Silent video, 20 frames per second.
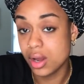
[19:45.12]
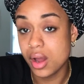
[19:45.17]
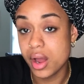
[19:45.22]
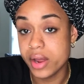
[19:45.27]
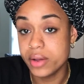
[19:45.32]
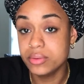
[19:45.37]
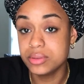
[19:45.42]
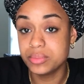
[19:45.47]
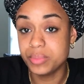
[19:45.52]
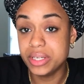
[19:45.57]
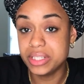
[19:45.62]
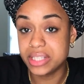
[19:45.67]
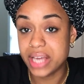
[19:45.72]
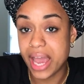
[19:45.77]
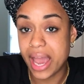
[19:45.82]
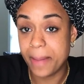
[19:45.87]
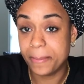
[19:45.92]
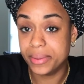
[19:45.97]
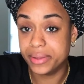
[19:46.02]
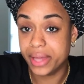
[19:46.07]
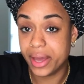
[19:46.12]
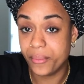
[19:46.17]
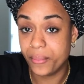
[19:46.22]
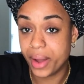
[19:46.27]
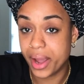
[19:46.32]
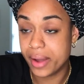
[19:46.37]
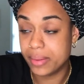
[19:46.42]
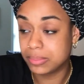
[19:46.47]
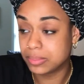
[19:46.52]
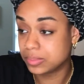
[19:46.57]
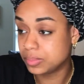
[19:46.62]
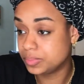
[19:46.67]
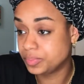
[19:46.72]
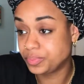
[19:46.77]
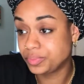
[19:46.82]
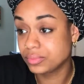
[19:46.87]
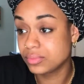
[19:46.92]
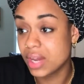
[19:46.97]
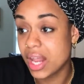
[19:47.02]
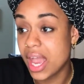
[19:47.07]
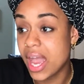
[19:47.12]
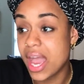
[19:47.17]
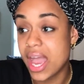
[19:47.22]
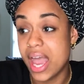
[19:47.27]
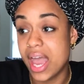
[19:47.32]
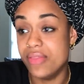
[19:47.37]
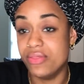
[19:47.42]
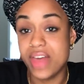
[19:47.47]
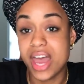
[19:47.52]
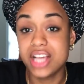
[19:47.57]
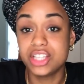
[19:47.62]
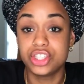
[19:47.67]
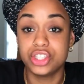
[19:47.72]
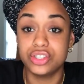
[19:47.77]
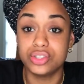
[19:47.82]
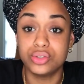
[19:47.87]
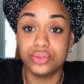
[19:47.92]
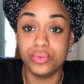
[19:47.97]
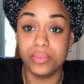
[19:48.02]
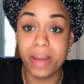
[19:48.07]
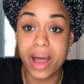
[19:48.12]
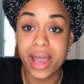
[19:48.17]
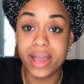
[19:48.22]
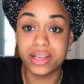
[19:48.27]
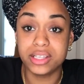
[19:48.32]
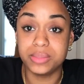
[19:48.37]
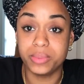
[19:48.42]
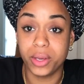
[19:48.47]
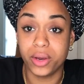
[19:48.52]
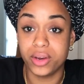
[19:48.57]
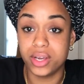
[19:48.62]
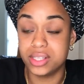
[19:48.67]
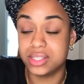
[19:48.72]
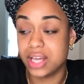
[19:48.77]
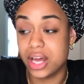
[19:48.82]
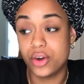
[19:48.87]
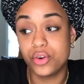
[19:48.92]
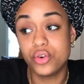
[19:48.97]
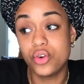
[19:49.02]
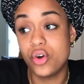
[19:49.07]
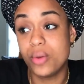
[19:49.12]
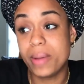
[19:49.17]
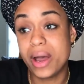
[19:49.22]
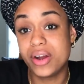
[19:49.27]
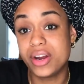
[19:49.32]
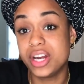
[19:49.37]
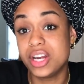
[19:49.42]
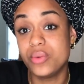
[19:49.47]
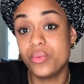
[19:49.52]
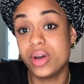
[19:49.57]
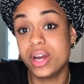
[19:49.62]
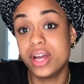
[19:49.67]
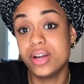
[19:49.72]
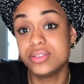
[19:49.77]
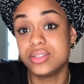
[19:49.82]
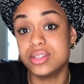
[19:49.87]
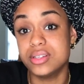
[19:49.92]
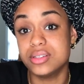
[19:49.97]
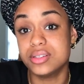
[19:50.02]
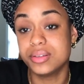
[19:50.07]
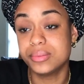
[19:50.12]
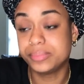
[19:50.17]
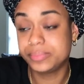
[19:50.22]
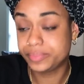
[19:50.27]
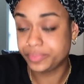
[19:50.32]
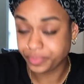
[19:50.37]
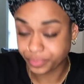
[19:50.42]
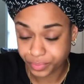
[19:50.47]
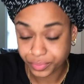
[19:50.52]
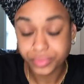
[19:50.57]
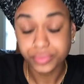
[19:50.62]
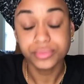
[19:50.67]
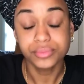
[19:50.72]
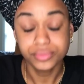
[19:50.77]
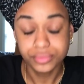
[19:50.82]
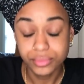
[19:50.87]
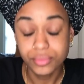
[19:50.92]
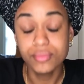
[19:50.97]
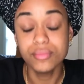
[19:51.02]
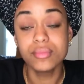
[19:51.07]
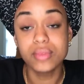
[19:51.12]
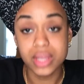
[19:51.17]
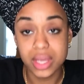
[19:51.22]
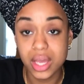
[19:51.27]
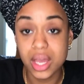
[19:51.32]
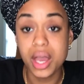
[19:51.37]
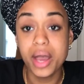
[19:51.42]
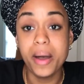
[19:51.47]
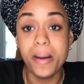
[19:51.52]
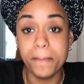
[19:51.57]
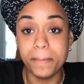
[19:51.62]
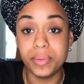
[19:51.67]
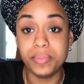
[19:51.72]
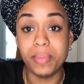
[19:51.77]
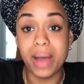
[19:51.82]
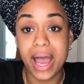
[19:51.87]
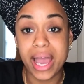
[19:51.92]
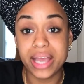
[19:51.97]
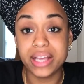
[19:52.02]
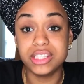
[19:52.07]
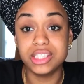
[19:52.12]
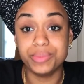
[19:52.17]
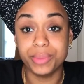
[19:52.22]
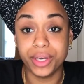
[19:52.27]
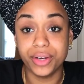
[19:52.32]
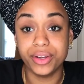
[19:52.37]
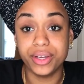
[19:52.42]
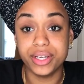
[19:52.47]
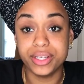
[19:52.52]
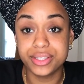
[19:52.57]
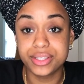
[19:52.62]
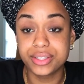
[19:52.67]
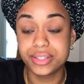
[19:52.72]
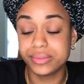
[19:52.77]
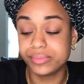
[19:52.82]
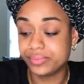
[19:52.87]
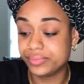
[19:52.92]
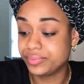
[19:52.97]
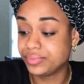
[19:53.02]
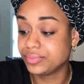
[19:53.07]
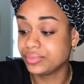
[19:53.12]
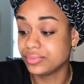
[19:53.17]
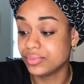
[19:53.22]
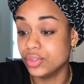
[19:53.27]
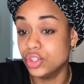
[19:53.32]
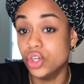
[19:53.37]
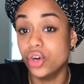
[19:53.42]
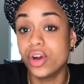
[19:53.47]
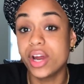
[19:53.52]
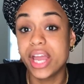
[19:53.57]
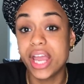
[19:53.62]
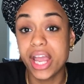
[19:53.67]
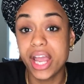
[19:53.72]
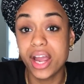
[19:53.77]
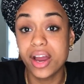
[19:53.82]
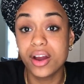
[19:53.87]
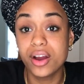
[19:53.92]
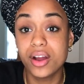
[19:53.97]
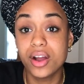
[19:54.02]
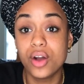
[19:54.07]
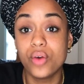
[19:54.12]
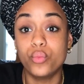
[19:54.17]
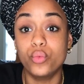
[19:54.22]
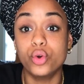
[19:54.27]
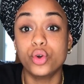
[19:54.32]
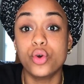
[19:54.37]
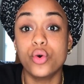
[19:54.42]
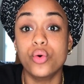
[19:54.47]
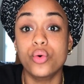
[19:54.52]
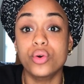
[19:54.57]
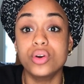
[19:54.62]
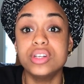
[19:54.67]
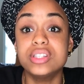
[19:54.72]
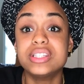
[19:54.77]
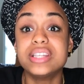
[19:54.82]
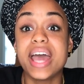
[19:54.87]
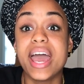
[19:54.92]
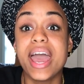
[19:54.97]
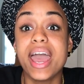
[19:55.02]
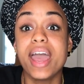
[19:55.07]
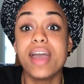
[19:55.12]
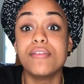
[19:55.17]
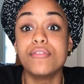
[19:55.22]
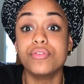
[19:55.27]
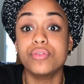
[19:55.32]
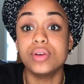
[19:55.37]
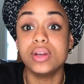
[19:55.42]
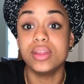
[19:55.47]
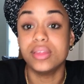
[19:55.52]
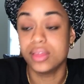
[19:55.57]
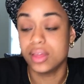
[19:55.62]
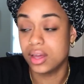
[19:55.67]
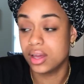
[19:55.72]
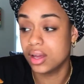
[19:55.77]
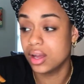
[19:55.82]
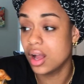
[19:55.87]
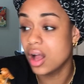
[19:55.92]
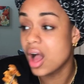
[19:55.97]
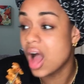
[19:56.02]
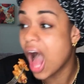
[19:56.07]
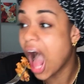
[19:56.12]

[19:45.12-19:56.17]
It was meant to happen that way. And that's just through my experience. I don't know about anyone else's, but my experience. Your hair records everything.